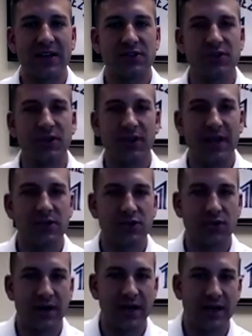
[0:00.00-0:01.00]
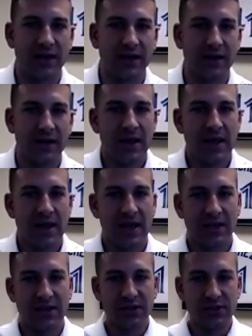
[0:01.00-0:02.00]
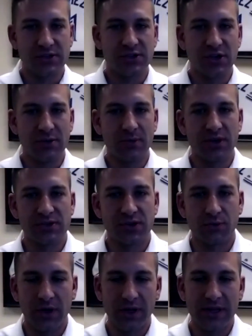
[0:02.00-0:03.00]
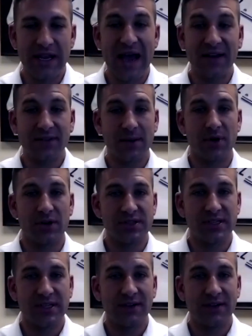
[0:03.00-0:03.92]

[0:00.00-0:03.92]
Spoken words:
industry, and consumers are really at the mercy of the